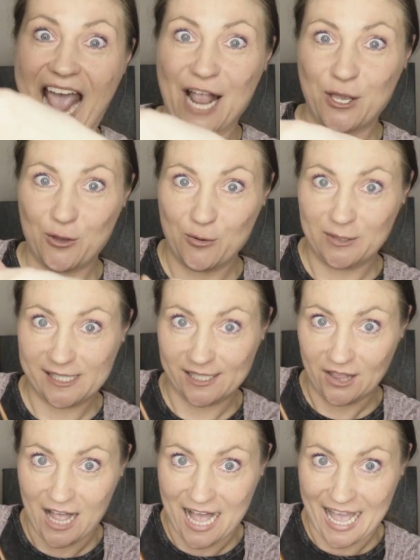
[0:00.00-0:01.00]
and you
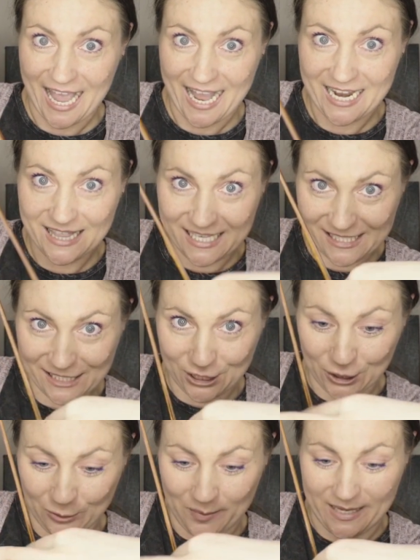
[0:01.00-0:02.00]
slide this
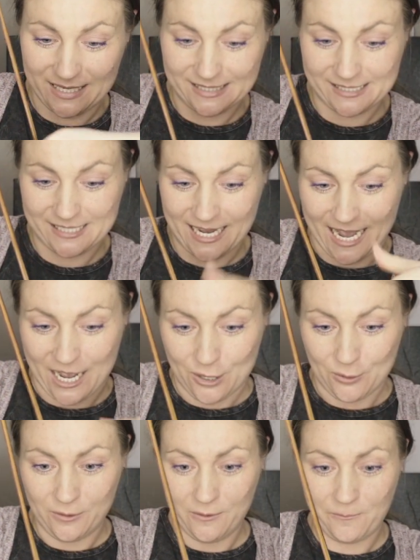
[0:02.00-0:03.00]
little piece
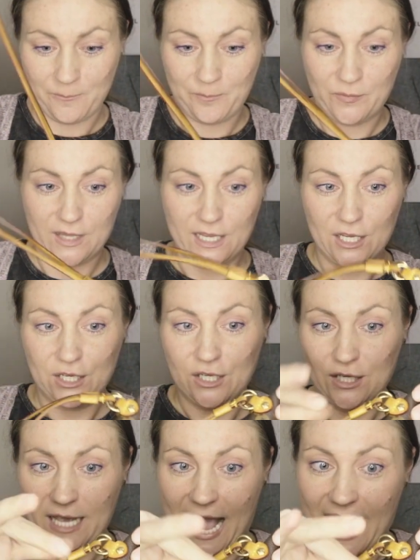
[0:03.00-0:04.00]
down,
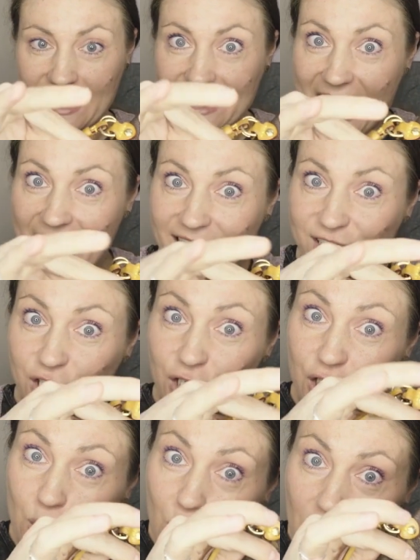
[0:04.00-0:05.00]
and that
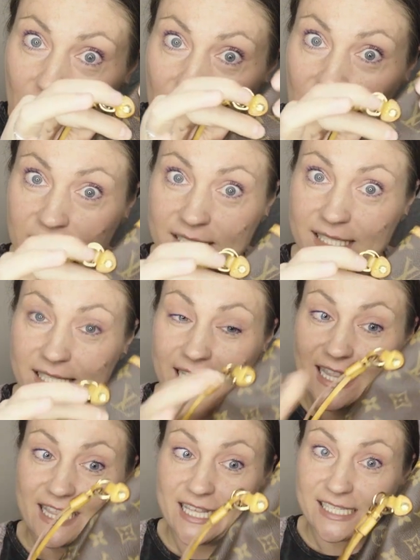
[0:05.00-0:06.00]
secures
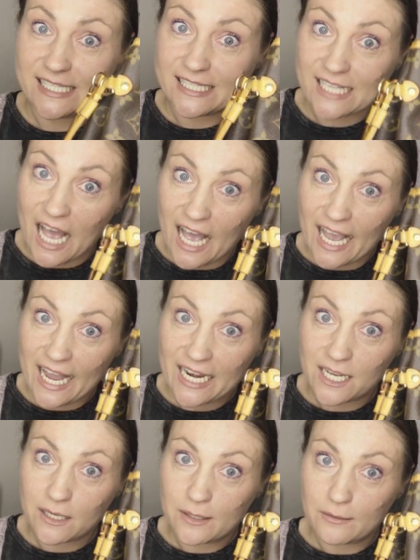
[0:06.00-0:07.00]
this
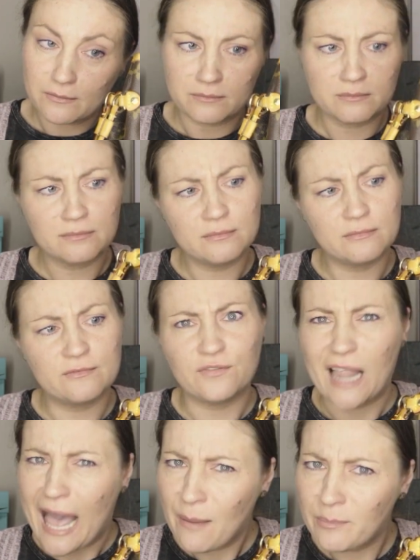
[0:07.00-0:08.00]
side
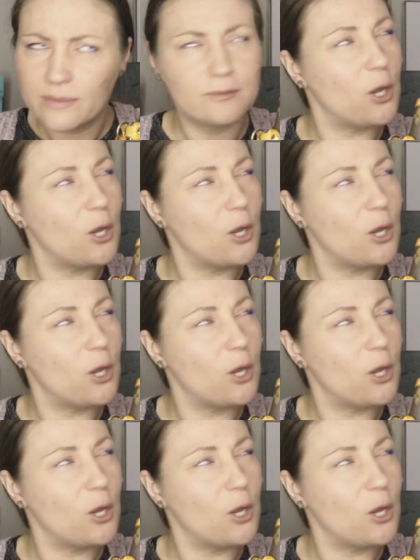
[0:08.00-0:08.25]
flap?